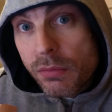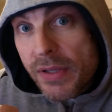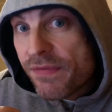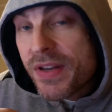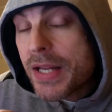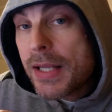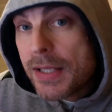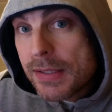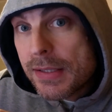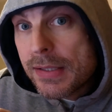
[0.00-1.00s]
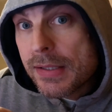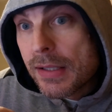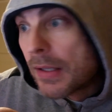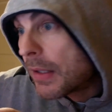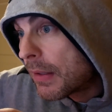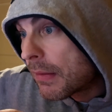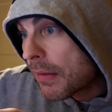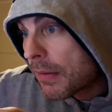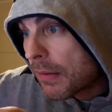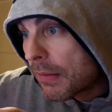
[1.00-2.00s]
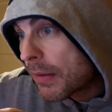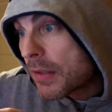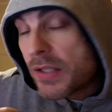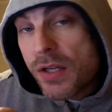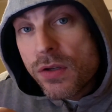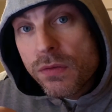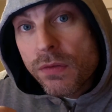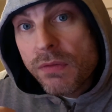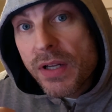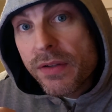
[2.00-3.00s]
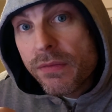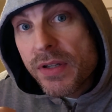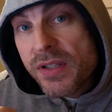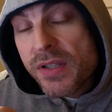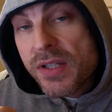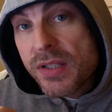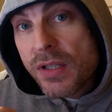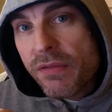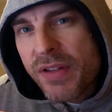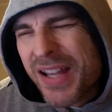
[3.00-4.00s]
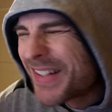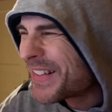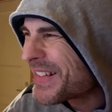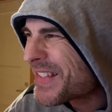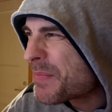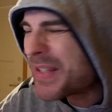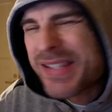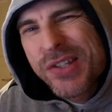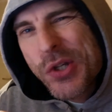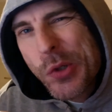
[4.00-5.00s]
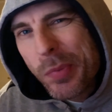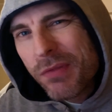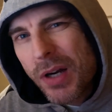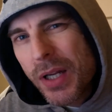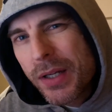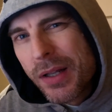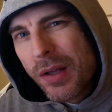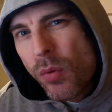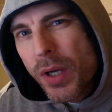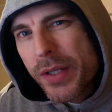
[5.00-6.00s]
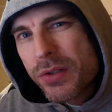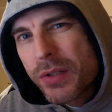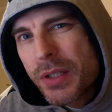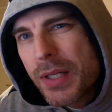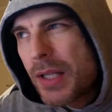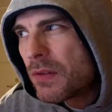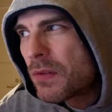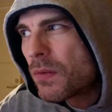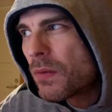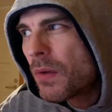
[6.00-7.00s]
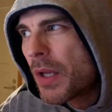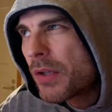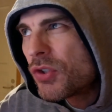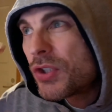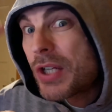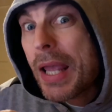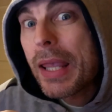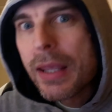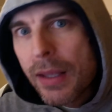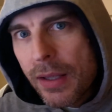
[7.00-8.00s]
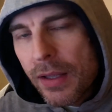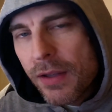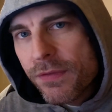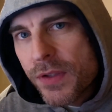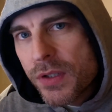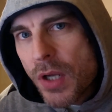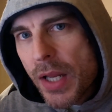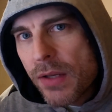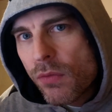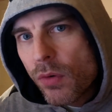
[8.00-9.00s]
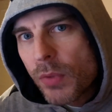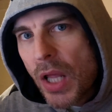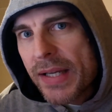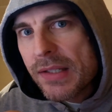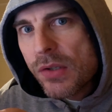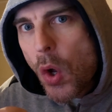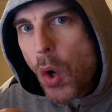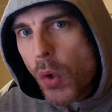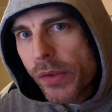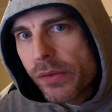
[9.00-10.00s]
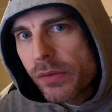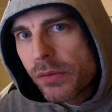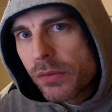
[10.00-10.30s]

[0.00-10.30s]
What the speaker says: If it is, continue to run the rest of this stuff. Now, that's a bit stupid, right? Why should it need to check if the dining room light is on?